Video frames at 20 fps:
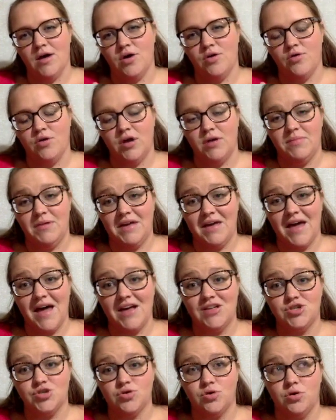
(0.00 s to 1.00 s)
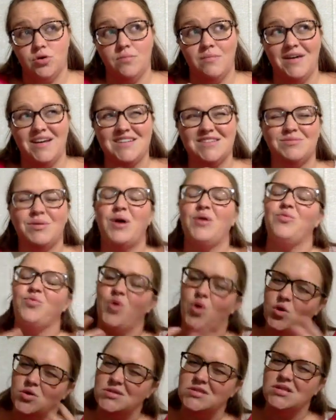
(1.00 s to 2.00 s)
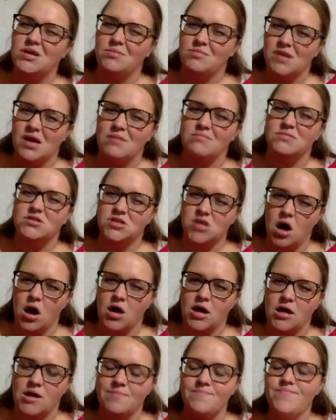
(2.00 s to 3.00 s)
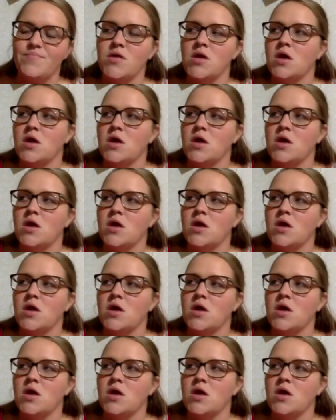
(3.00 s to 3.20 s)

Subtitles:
green bean casserole makes my roll sometimes soggy